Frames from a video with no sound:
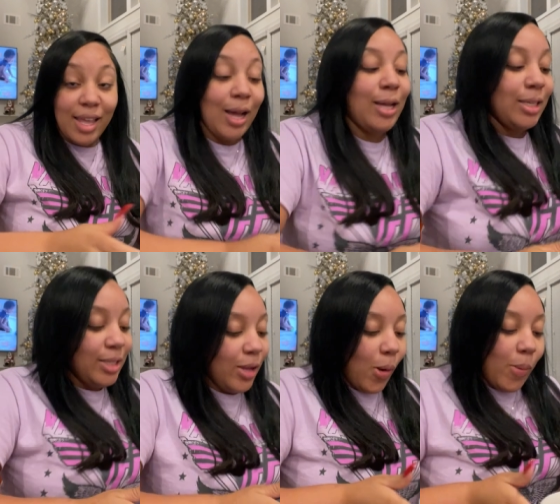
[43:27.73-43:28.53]
y'all
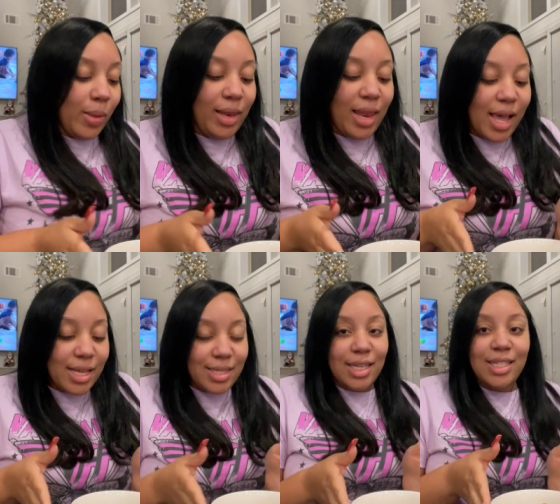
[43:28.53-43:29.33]
so
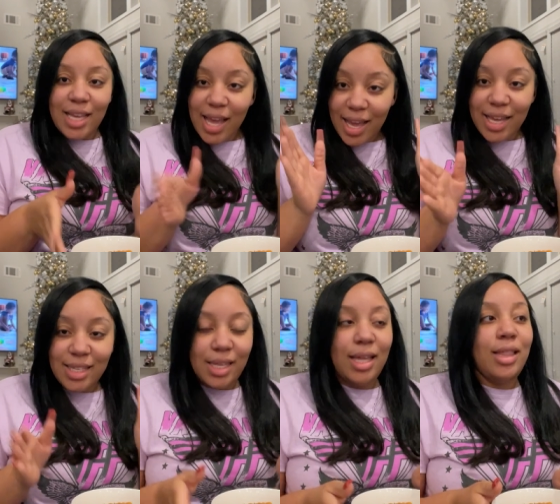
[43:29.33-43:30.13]
let's taste
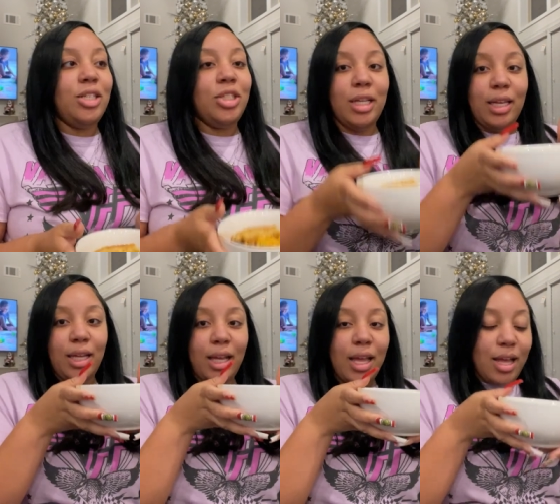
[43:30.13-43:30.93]
the
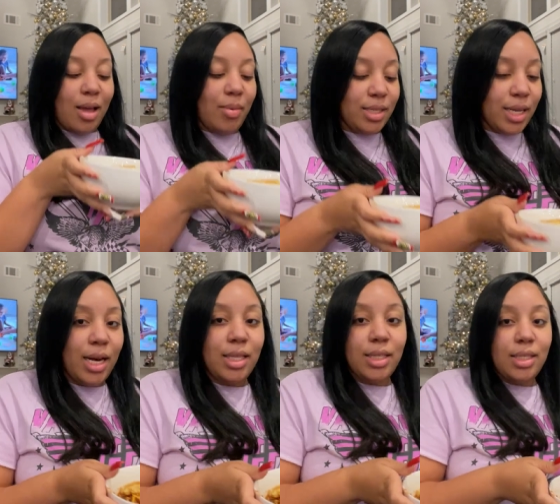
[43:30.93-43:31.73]
chili i'm
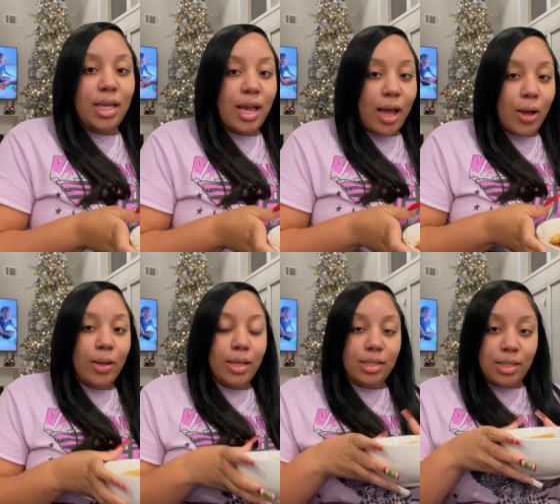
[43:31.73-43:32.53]
excited to see how
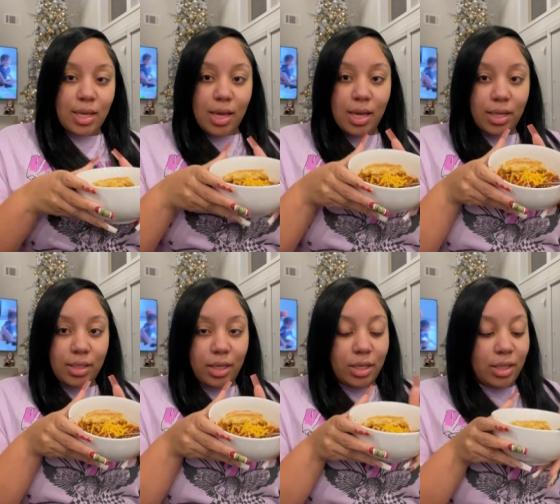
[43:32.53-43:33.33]
it tastes
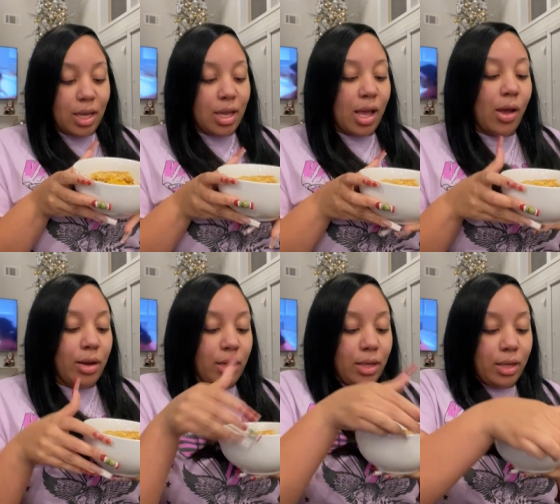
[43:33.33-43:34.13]
here's again how it
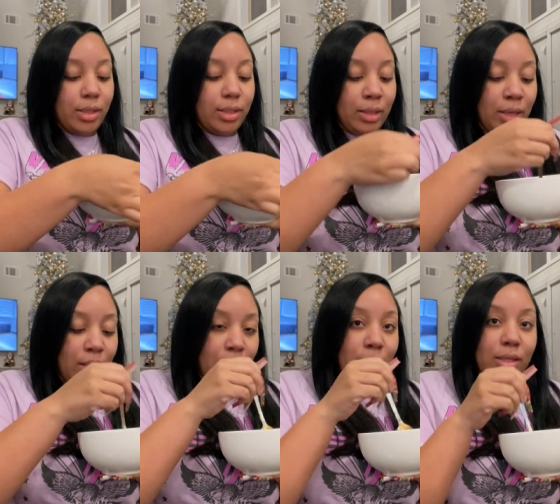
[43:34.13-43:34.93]
looks
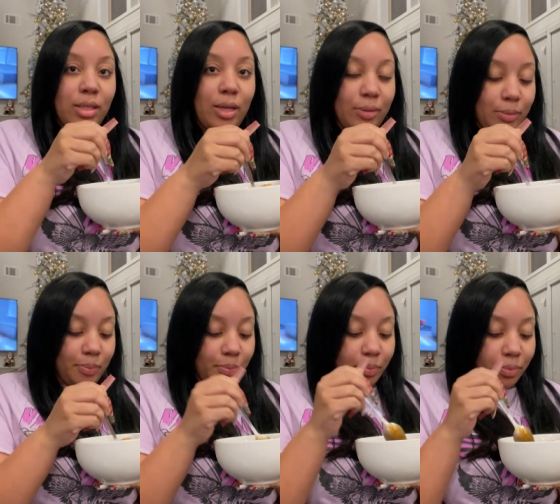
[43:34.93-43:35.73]
so
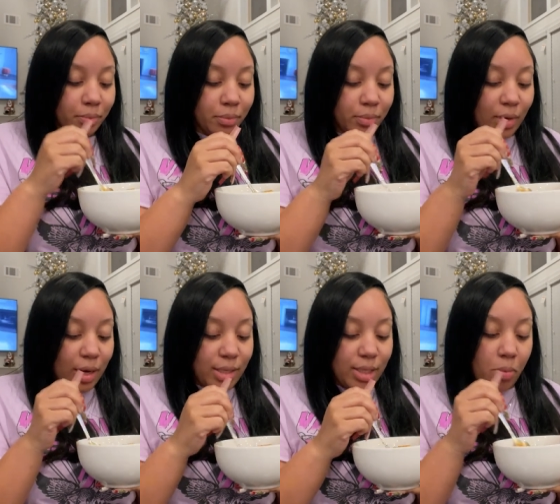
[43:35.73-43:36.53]

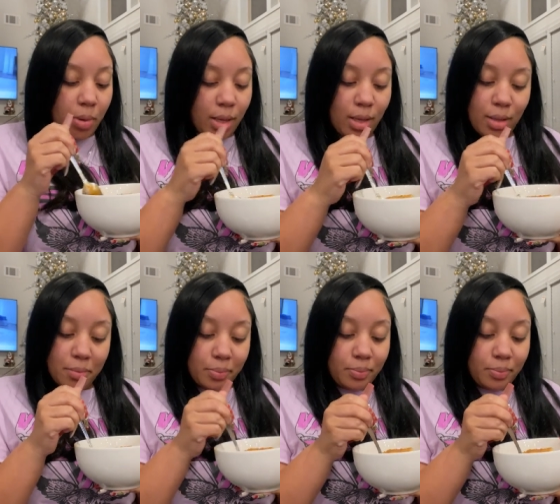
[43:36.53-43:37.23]
let's see what we get